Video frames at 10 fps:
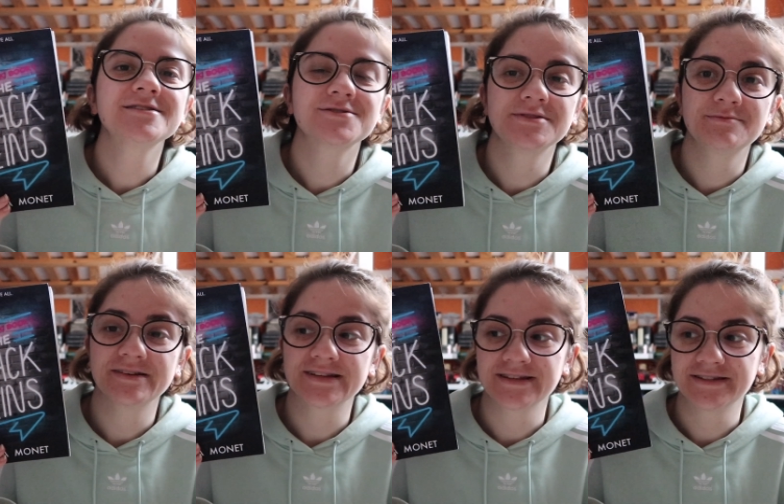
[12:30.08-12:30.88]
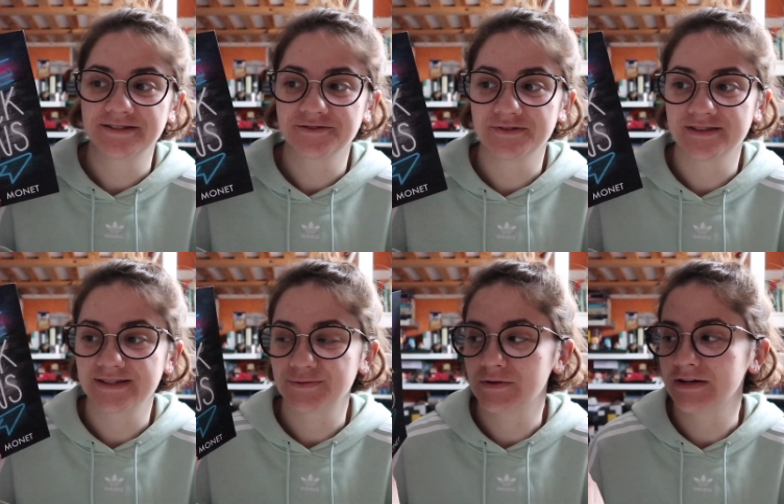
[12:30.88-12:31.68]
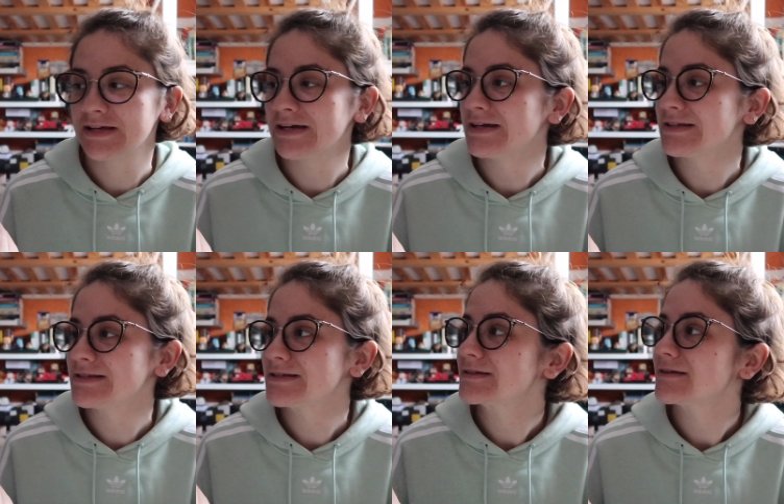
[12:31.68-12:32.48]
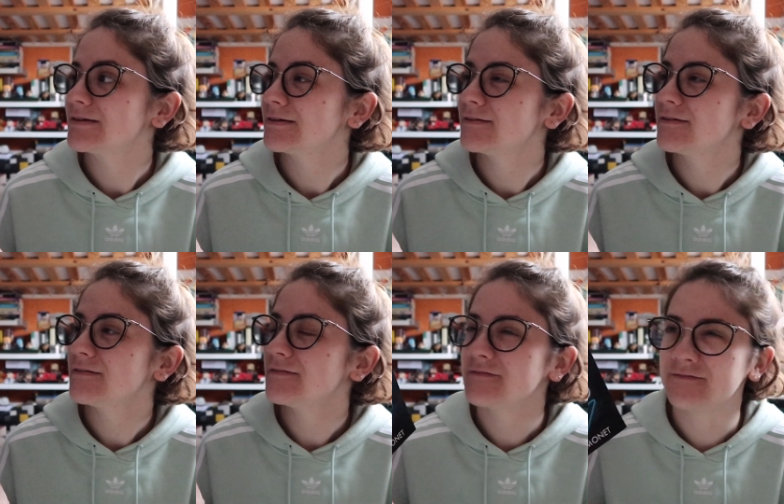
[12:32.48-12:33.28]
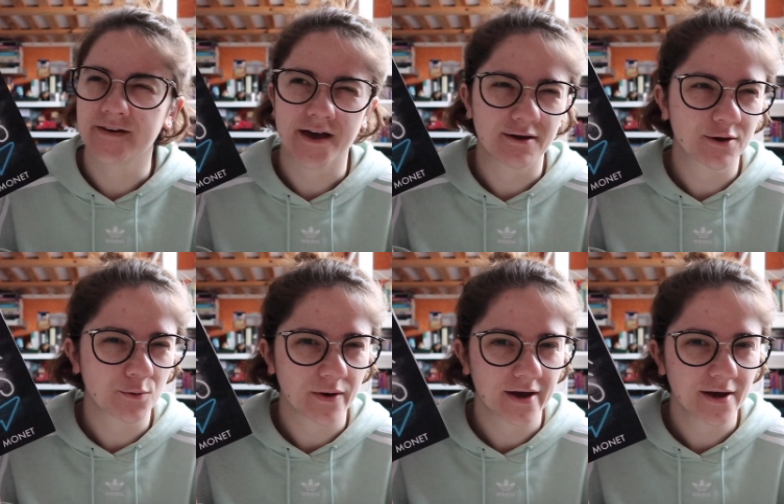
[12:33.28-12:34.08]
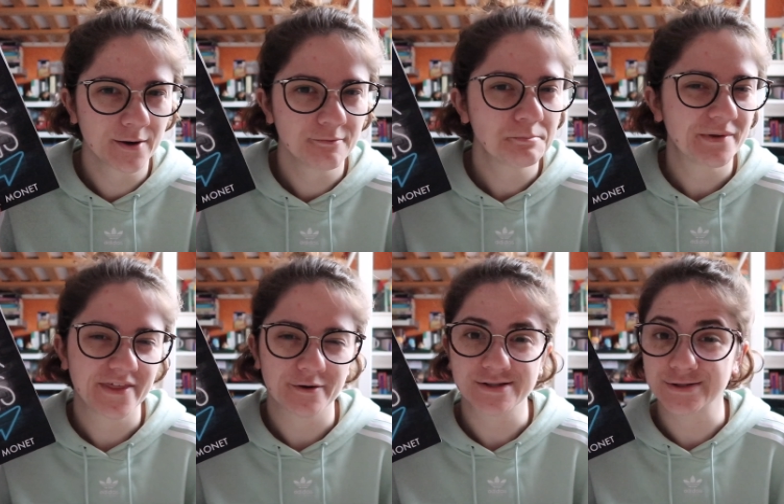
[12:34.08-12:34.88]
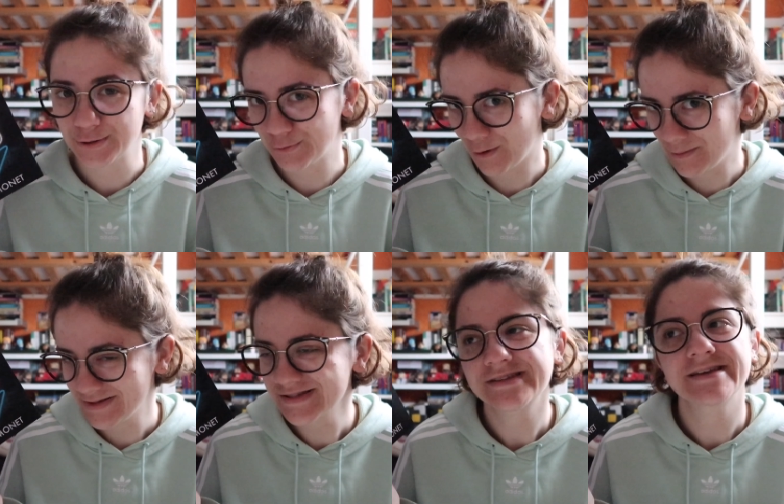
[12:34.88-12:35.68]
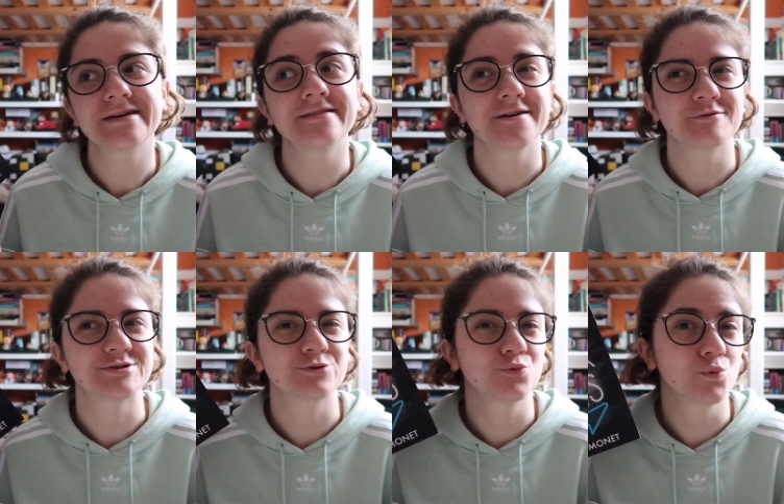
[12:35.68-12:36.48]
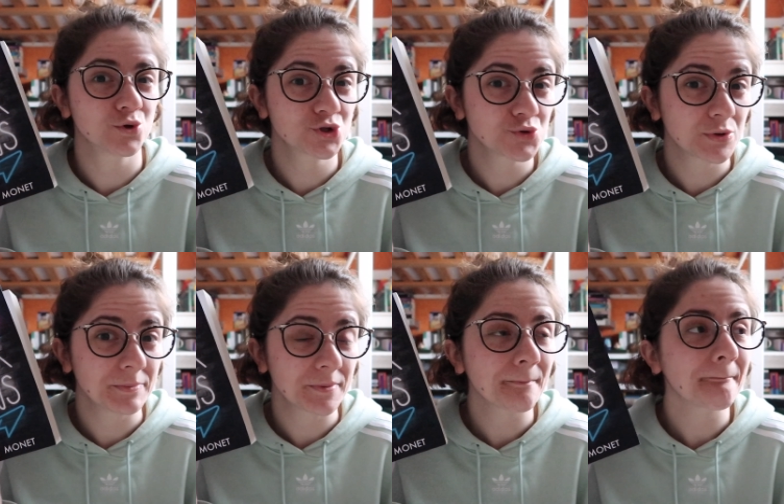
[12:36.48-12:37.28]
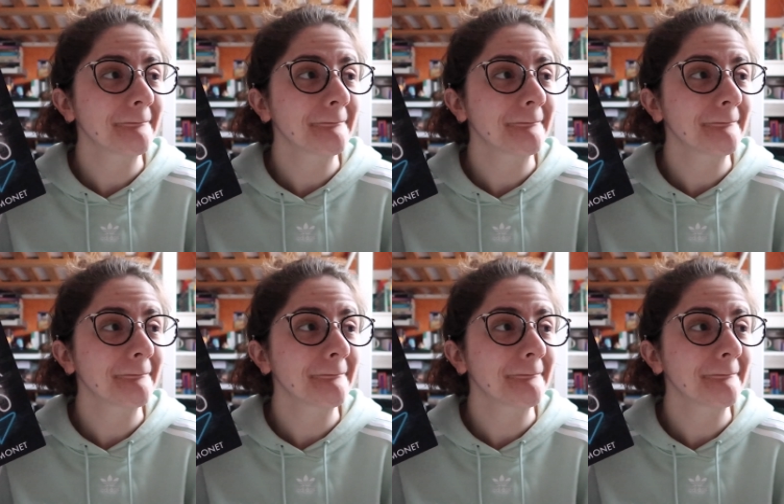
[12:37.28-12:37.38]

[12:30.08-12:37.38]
so deeply excited to read this one. It's very queer, but there is no romance, and there is a road trip.